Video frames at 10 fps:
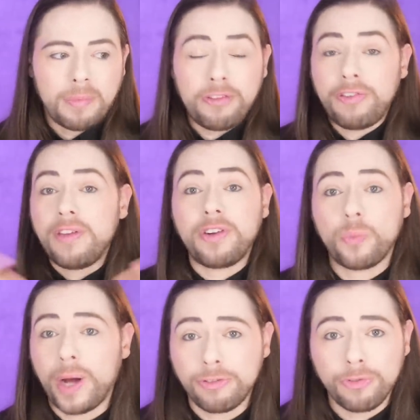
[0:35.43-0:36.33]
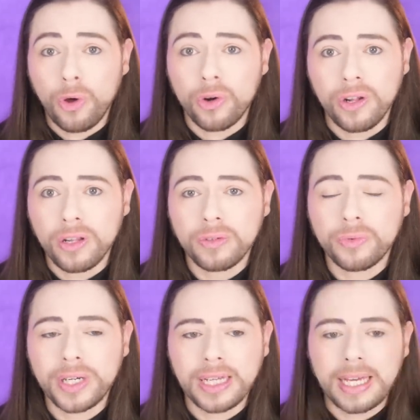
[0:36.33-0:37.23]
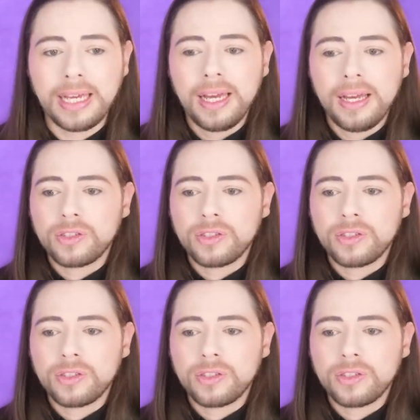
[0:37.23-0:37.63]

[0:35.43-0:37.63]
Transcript: my favorite white floral, really.